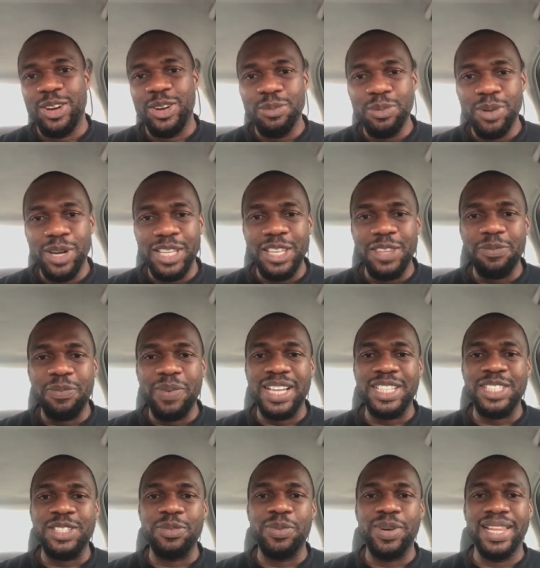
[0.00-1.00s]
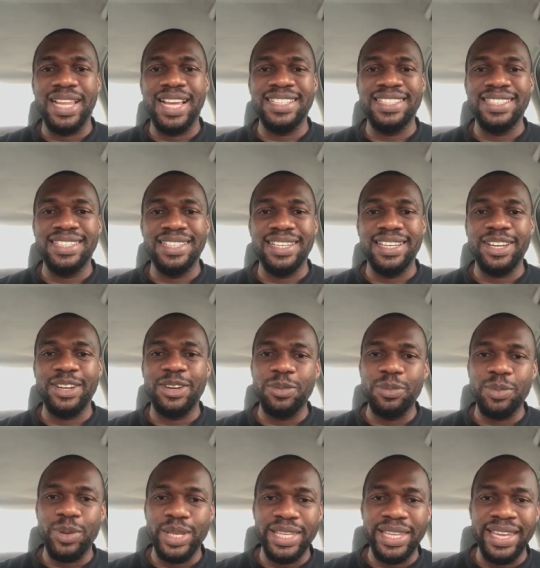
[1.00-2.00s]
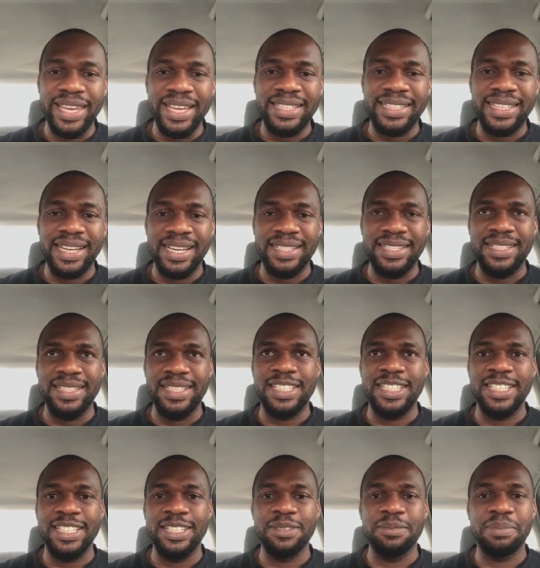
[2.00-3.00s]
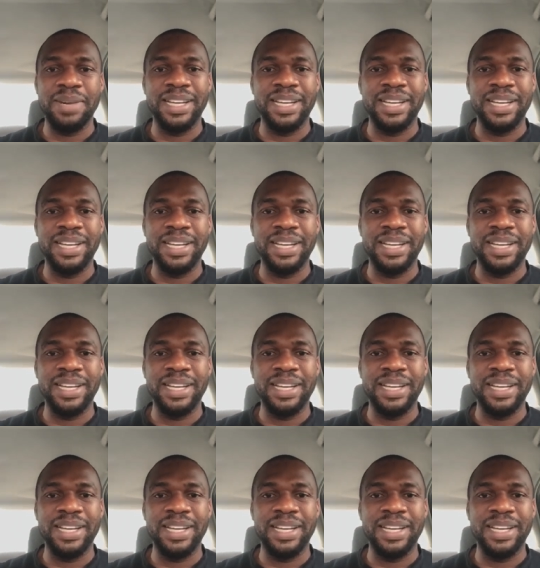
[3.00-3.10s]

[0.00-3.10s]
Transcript: Good morning, Pastor Bolaji. Good morning, H I C C.